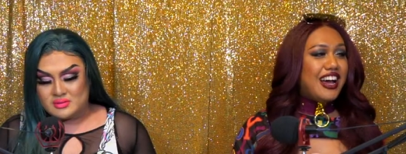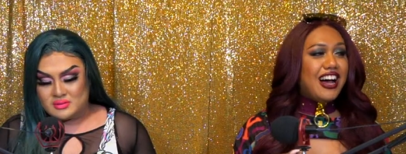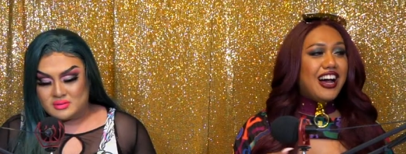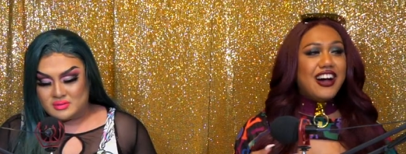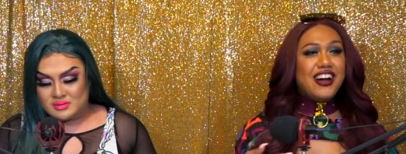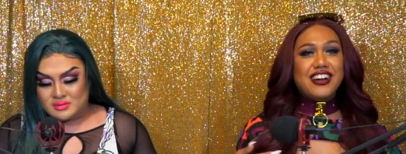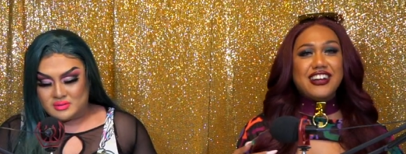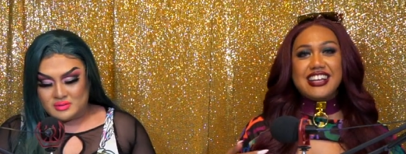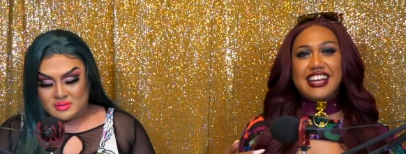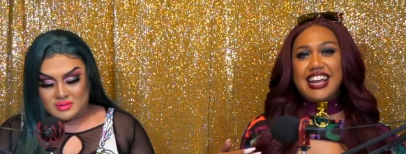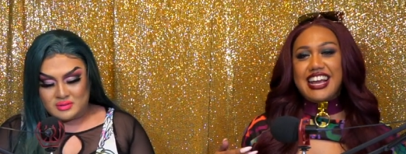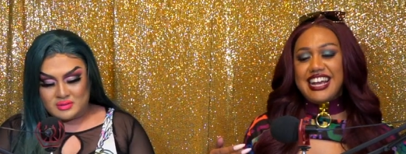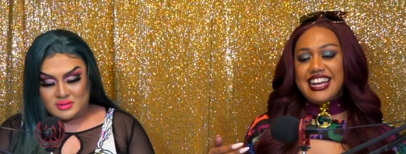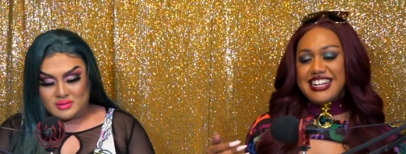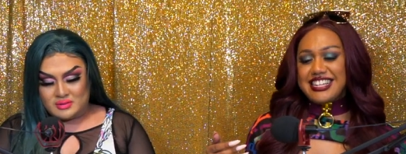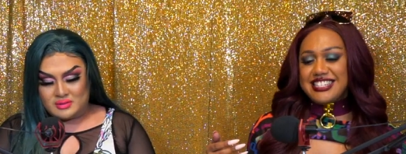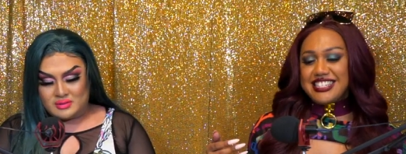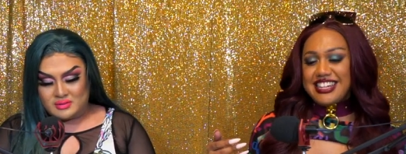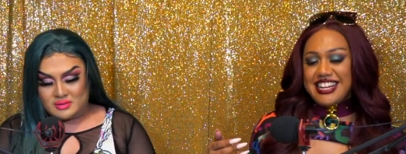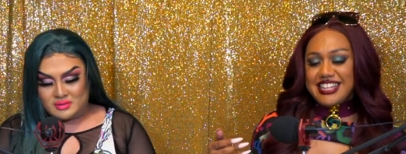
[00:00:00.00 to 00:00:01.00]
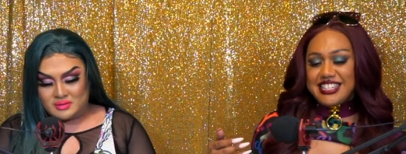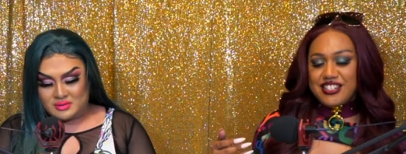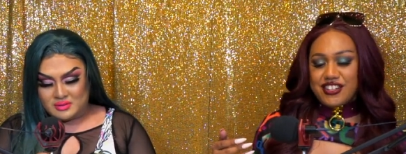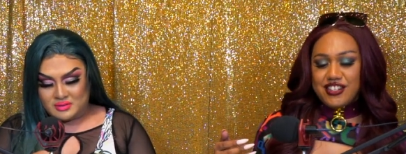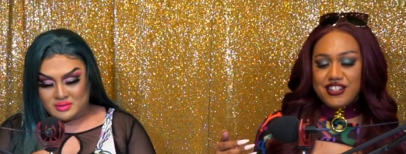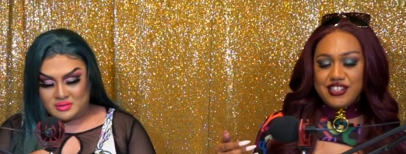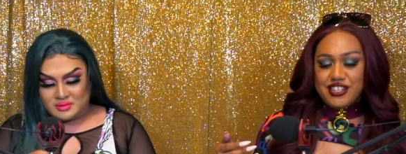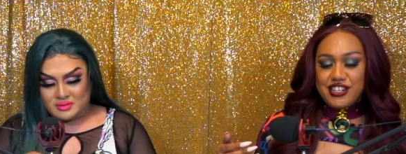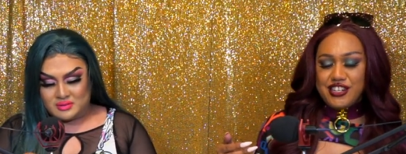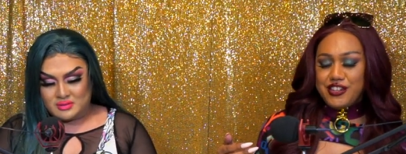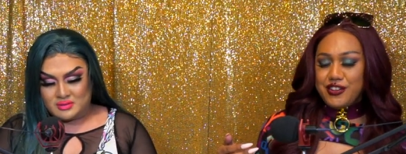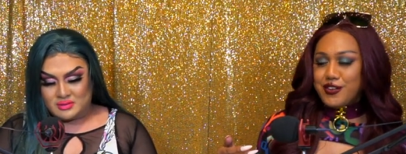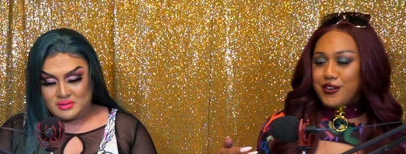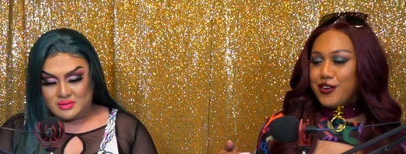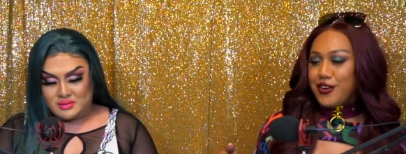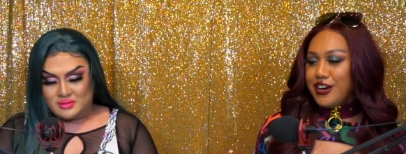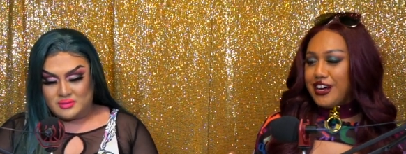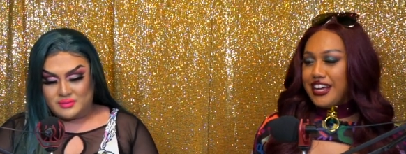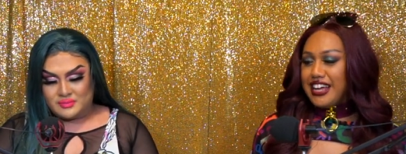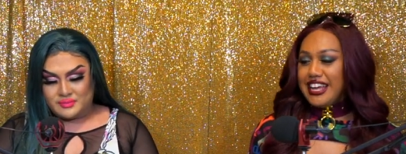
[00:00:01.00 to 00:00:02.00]
Speaker 1: Okay, so let's continue
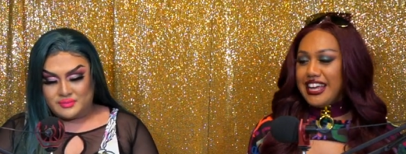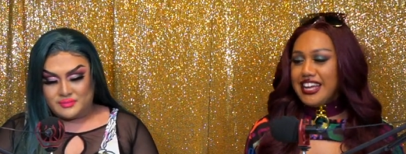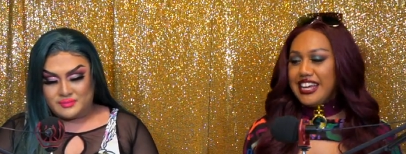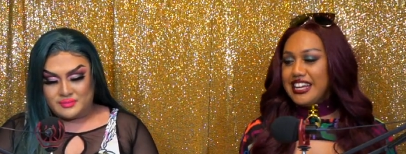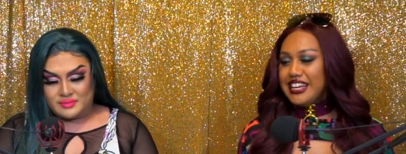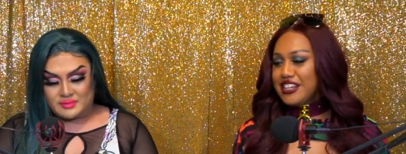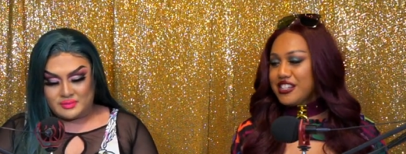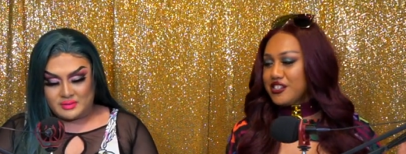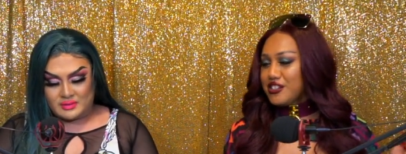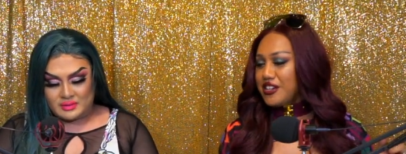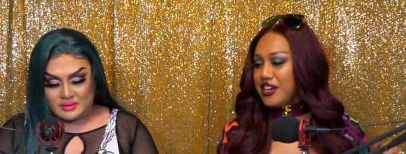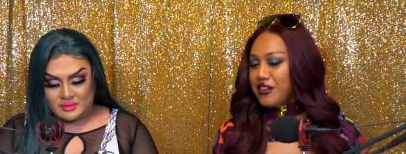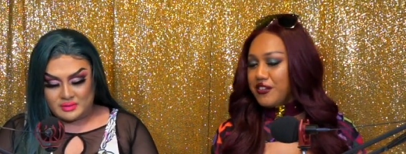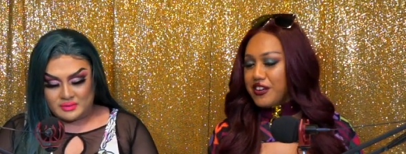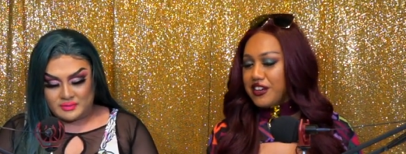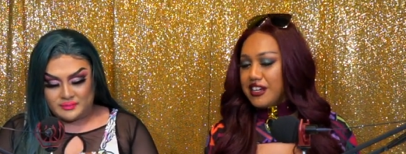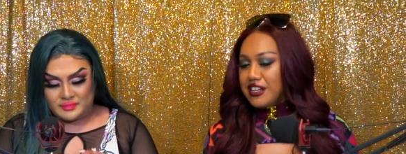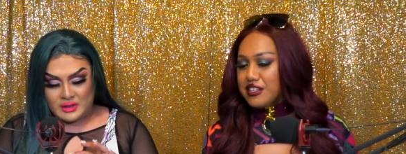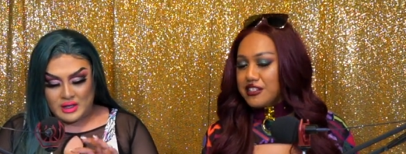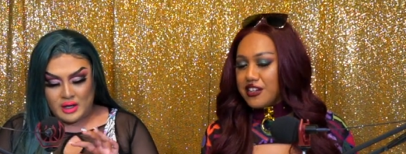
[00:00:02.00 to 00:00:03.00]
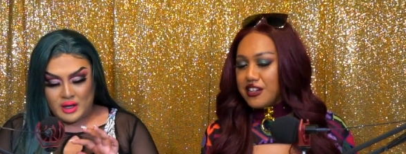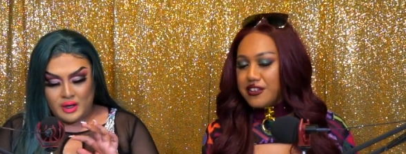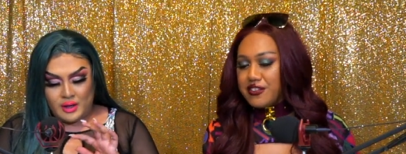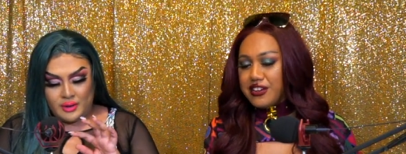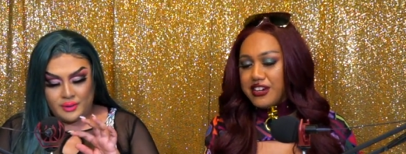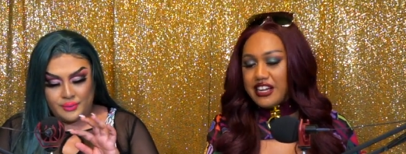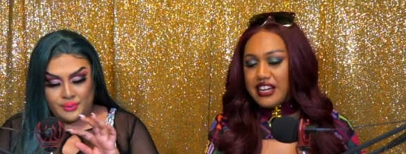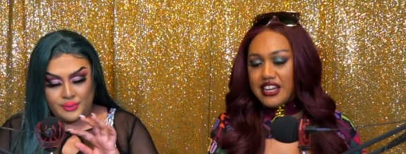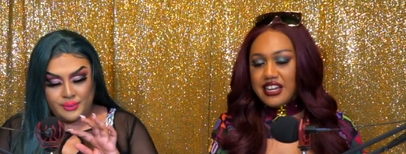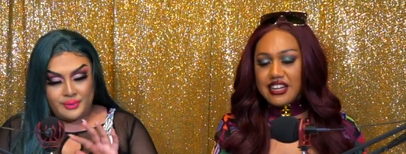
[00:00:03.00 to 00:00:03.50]
on. So you have your nails on already?